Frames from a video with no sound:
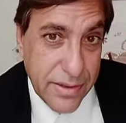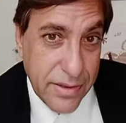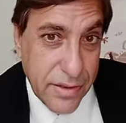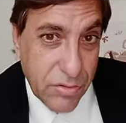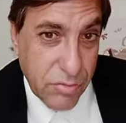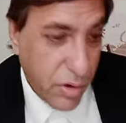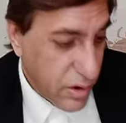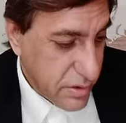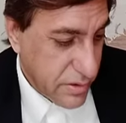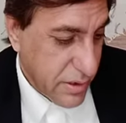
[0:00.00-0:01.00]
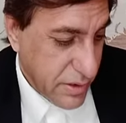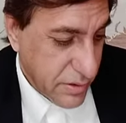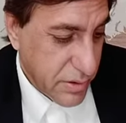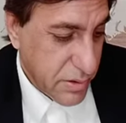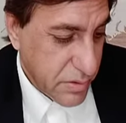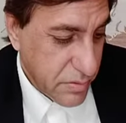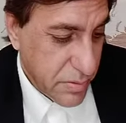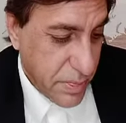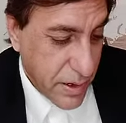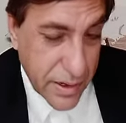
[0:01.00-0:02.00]
Paul say? Do
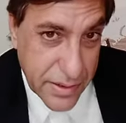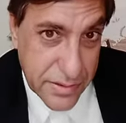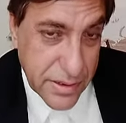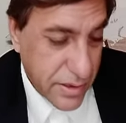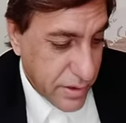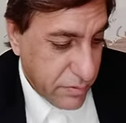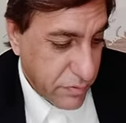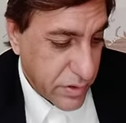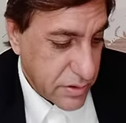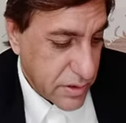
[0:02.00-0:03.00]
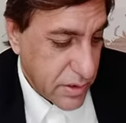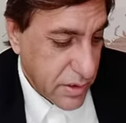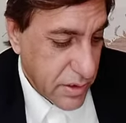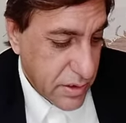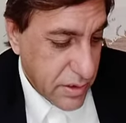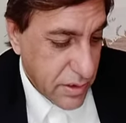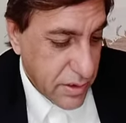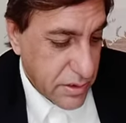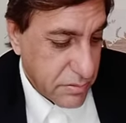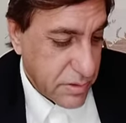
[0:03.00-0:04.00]
let us hear in First
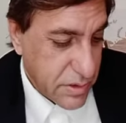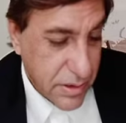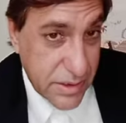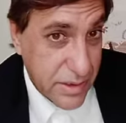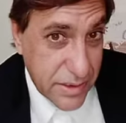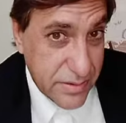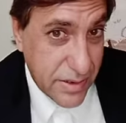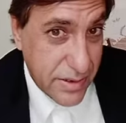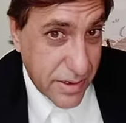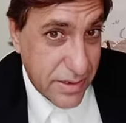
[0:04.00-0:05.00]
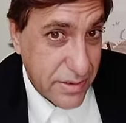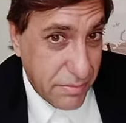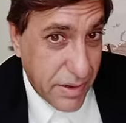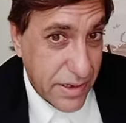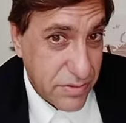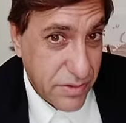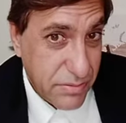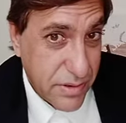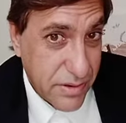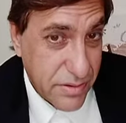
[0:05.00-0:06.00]
Timothy. Didn't he say that he's a blasphemer?
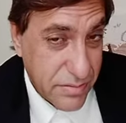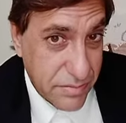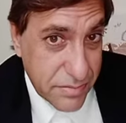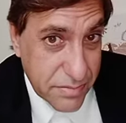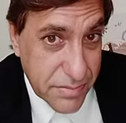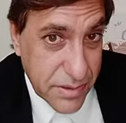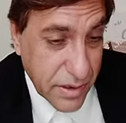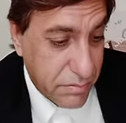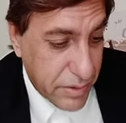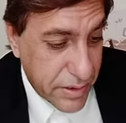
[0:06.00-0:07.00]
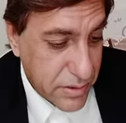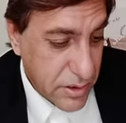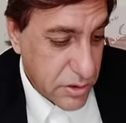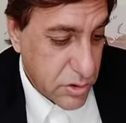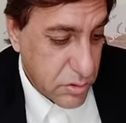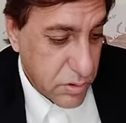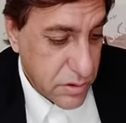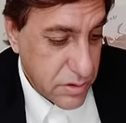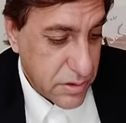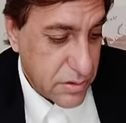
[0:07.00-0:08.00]
Compare these two
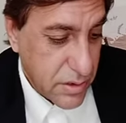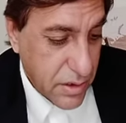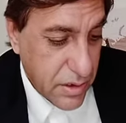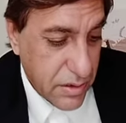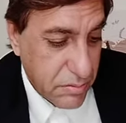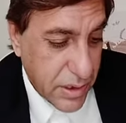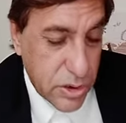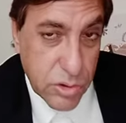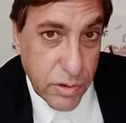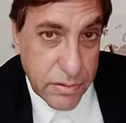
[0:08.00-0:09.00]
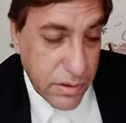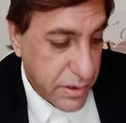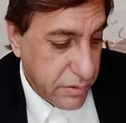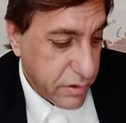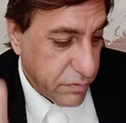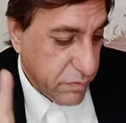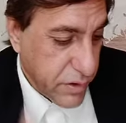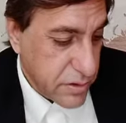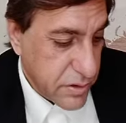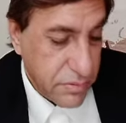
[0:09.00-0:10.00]
verses. Matthew 12 31, 1
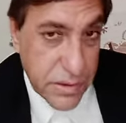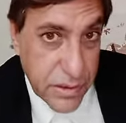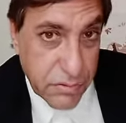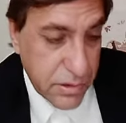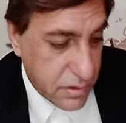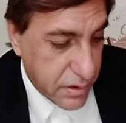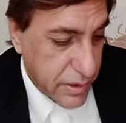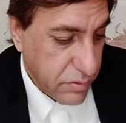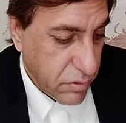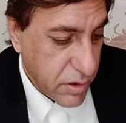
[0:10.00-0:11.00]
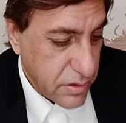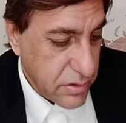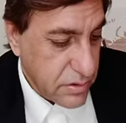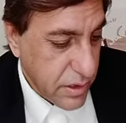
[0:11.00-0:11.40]
Timothy 1 13. What does he say?